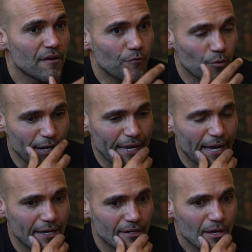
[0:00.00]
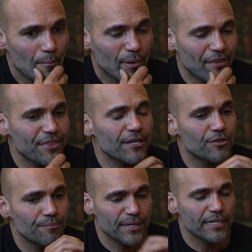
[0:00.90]
for what I had. But I think
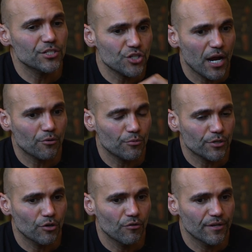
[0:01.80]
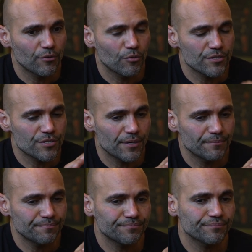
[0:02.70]
the biggest shock with COVID was
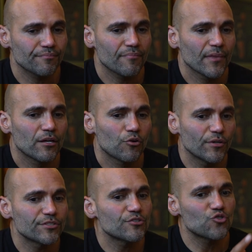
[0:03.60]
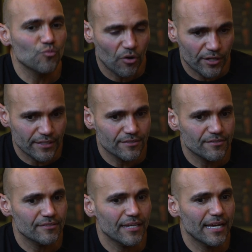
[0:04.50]
going to the
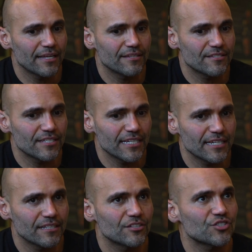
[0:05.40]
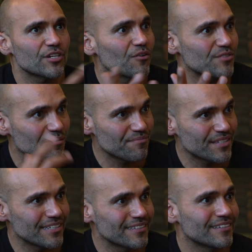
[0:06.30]
supermarkets and seeing the shelves empty.
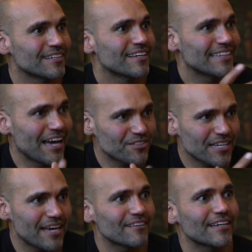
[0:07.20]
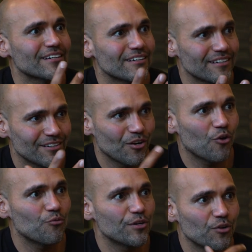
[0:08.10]
That was kind of like a
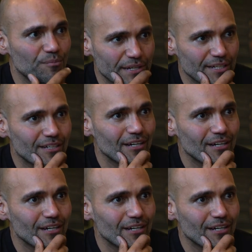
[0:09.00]
real big